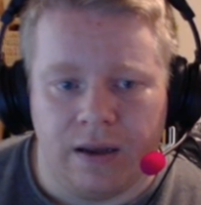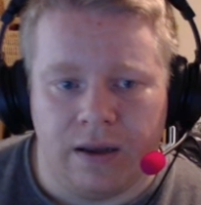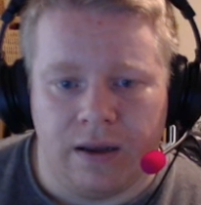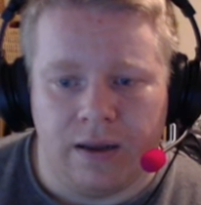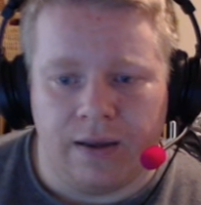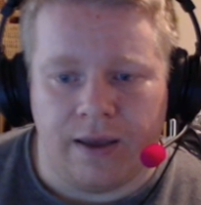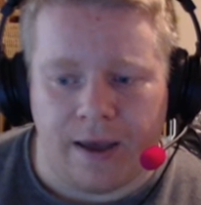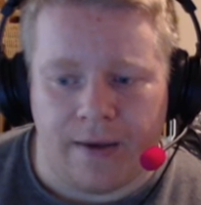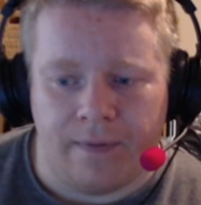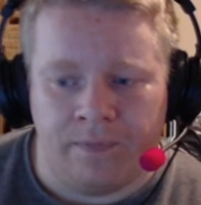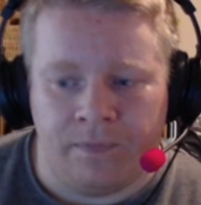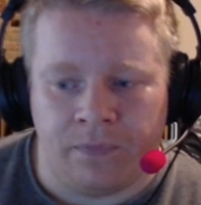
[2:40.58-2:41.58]
Yeah.
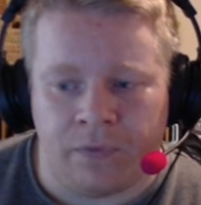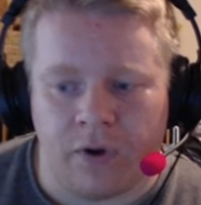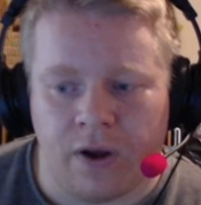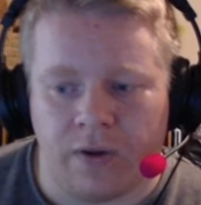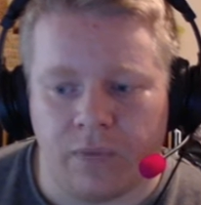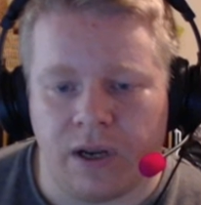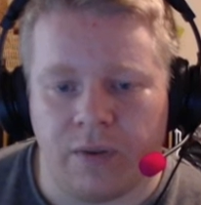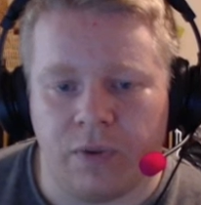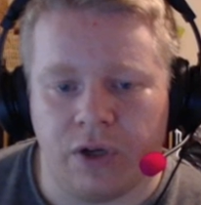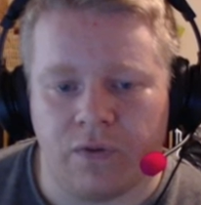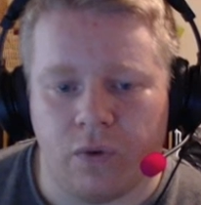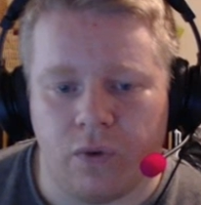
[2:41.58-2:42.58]
Right, we're going to
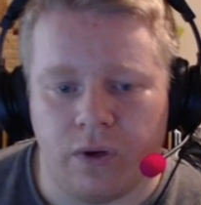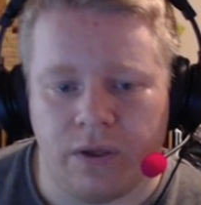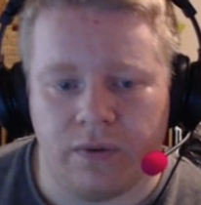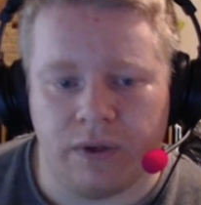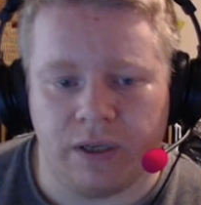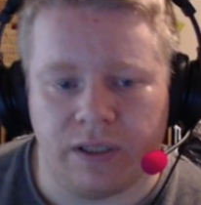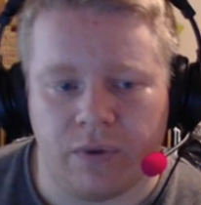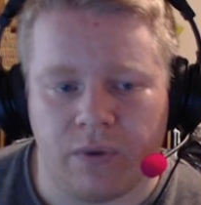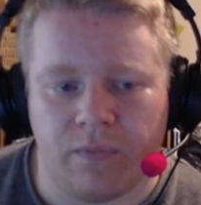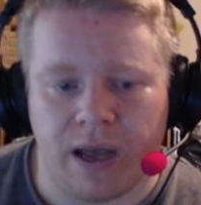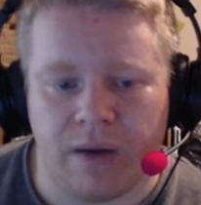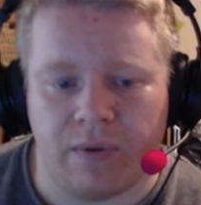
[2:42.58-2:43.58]
push forward. We're going to see what
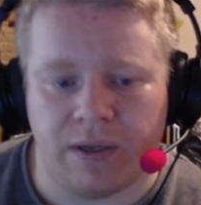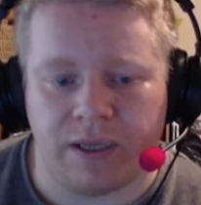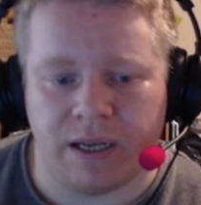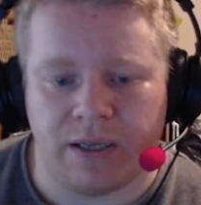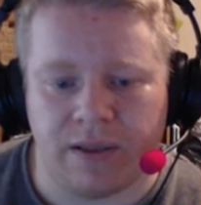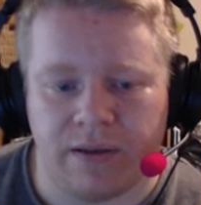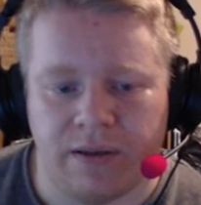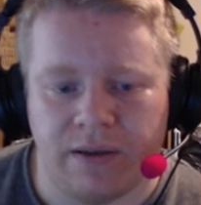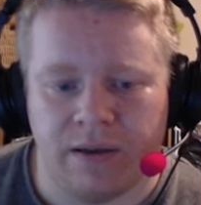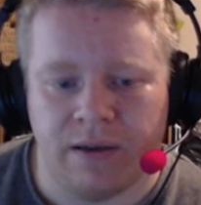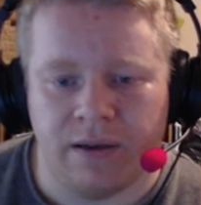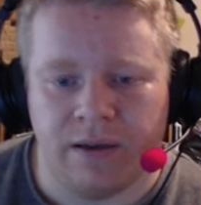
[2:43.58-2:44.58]
Bauman says.
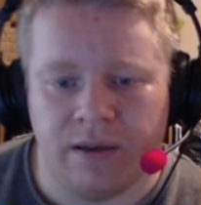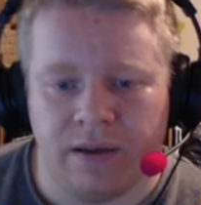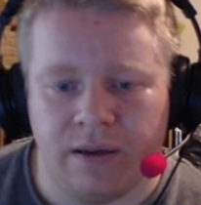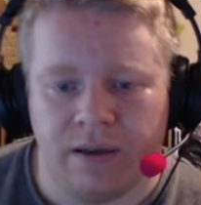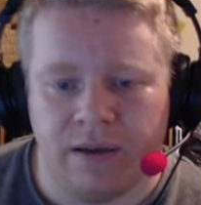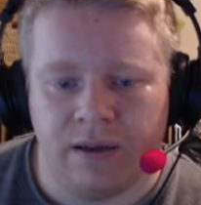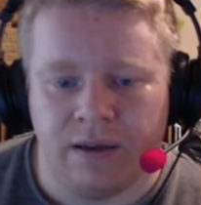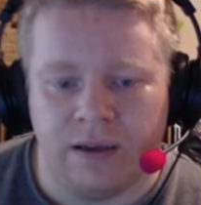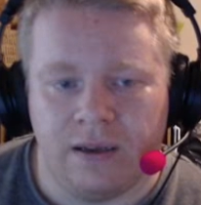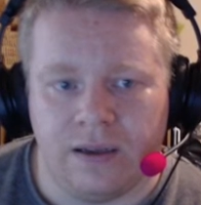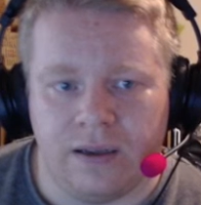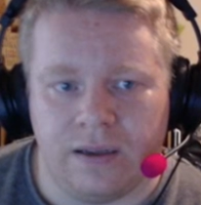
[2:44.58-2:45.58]

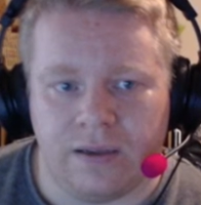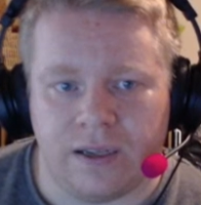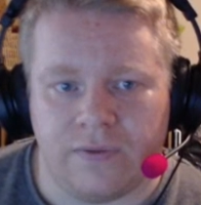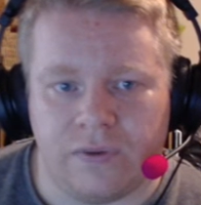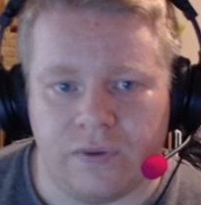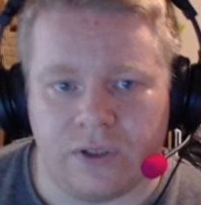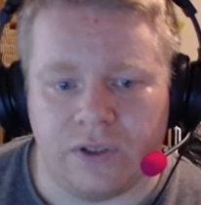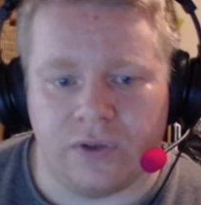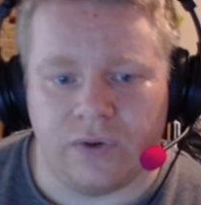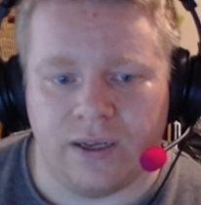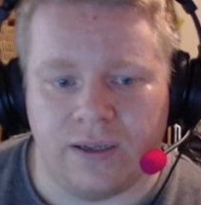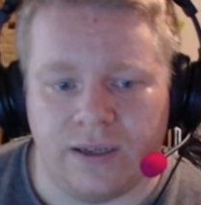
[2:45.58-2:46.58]
Let's see if he wants to
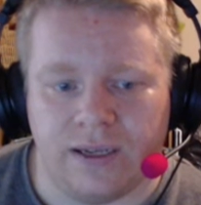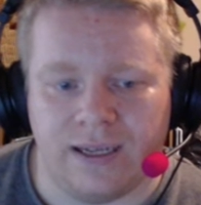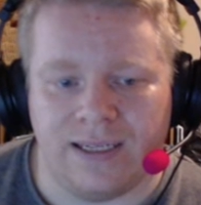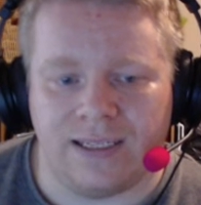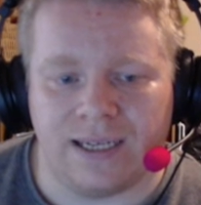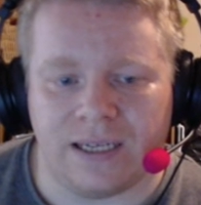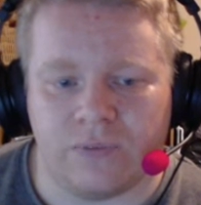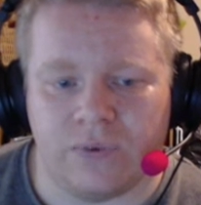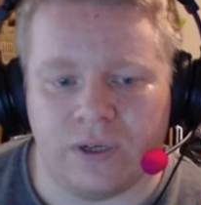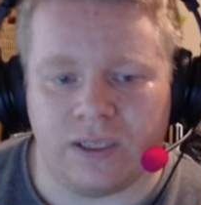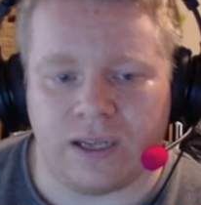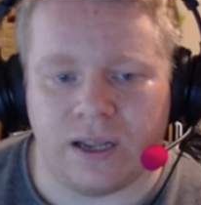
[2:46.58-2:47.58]
join. He doesn't
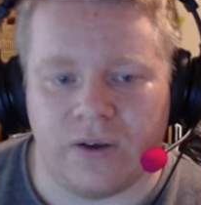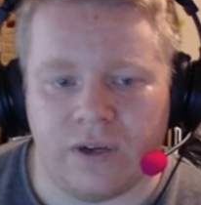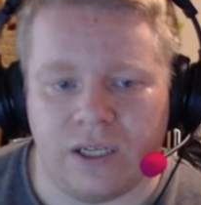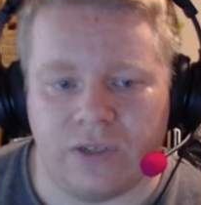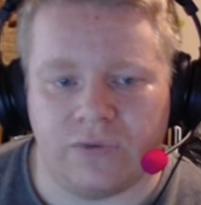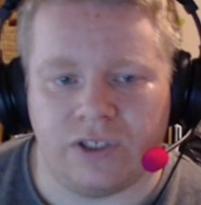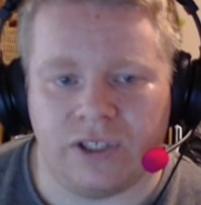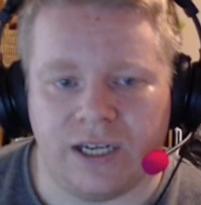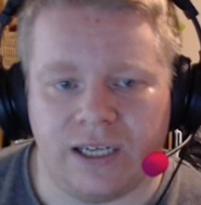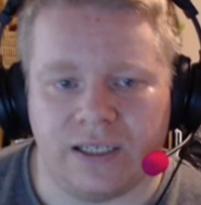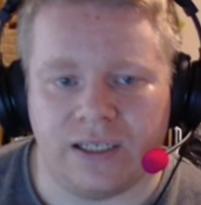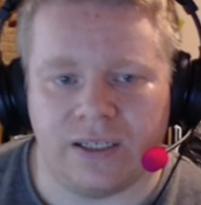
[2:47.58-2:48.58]
want to stay on. He's
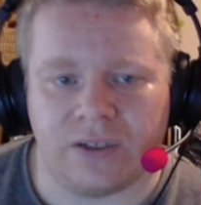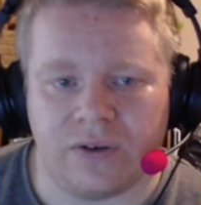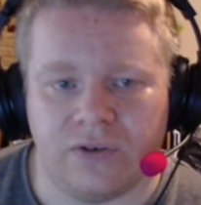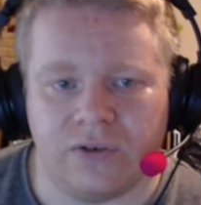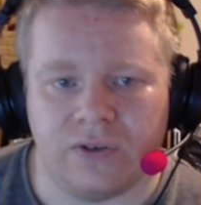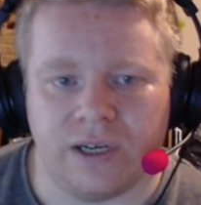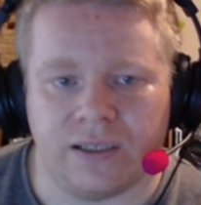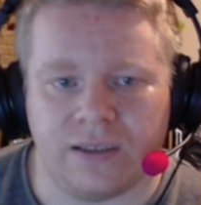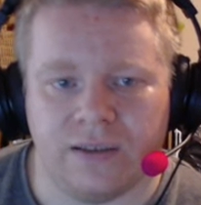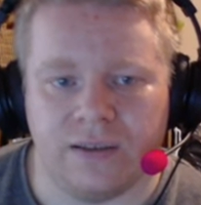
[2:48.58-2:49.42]
rejected his contract.